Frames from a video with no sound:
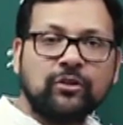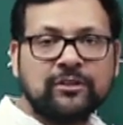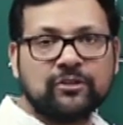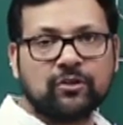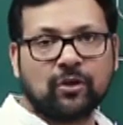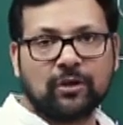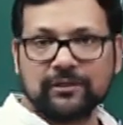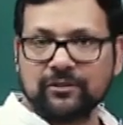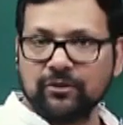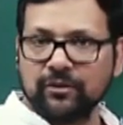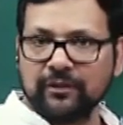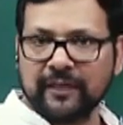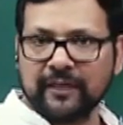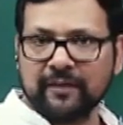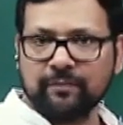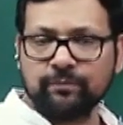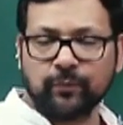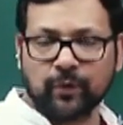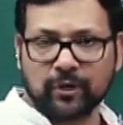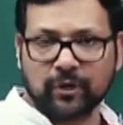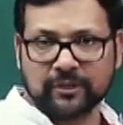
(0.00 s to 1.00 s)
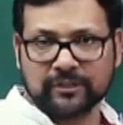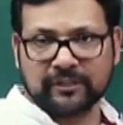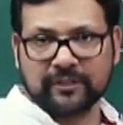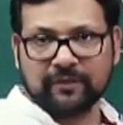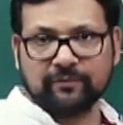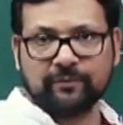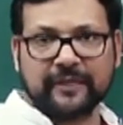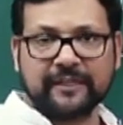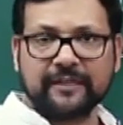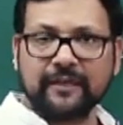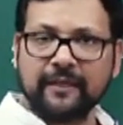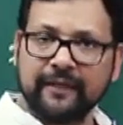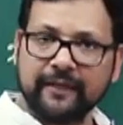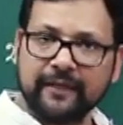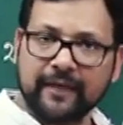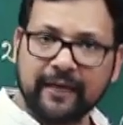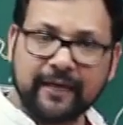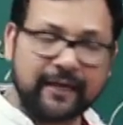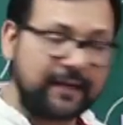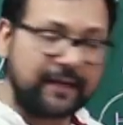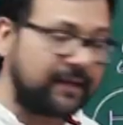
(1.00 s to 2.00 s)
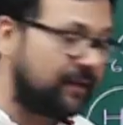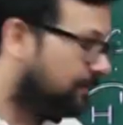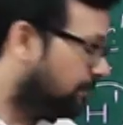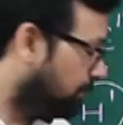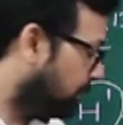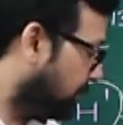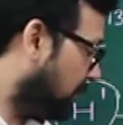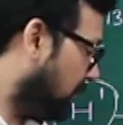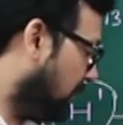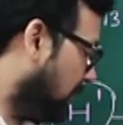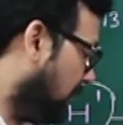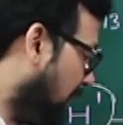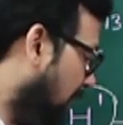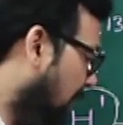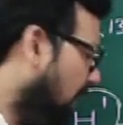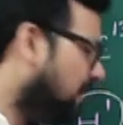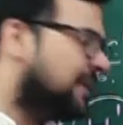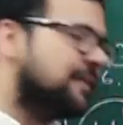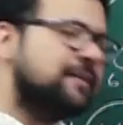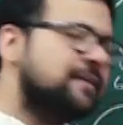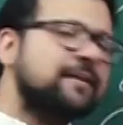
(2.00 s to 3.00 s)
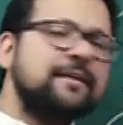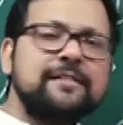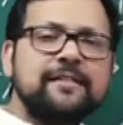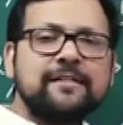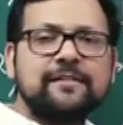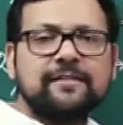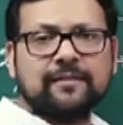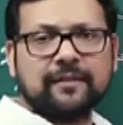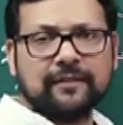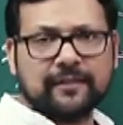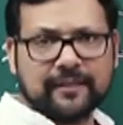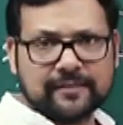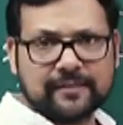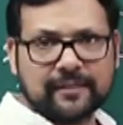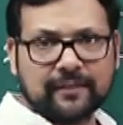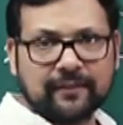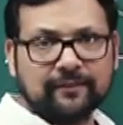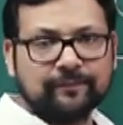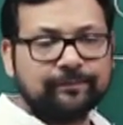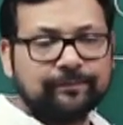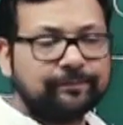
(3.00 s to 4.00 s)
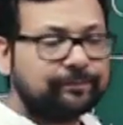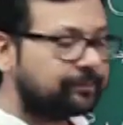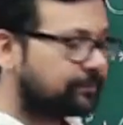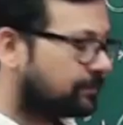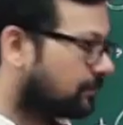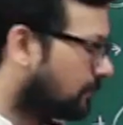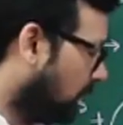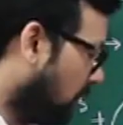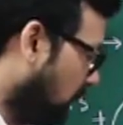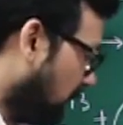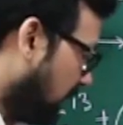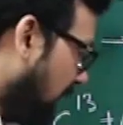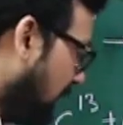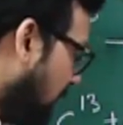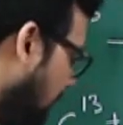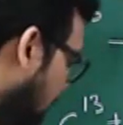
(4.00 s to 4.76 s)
is also there, positive beta decay, and energy is releasing. Okay.